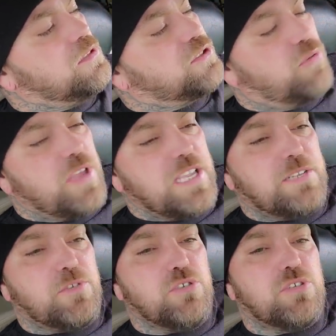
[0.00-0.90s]
So they,
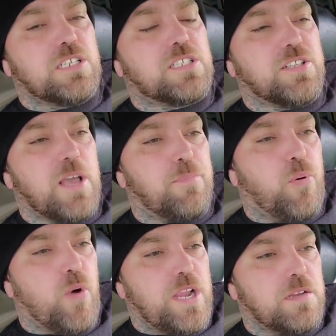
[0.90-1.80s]
when you get to that
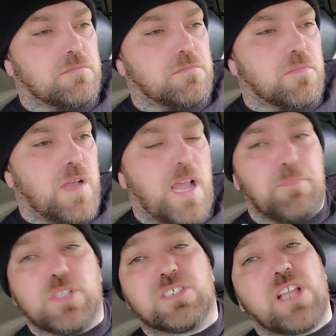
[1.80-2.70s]
point,
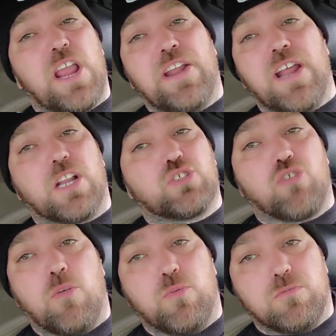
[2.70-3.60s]
I've been staying out of
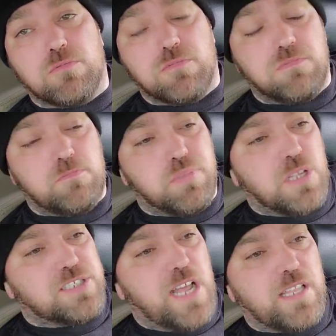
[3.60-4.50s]
trouble.
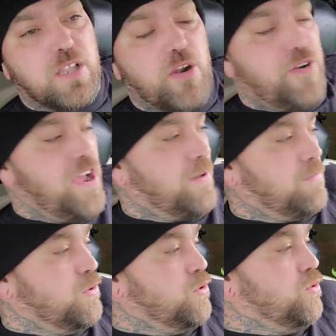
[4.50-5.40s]
Plus, I learned how to
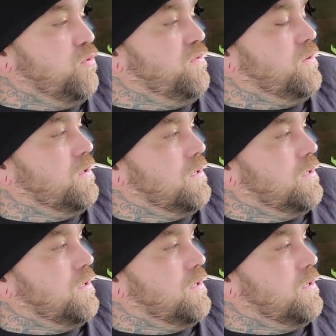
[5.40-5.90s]
move.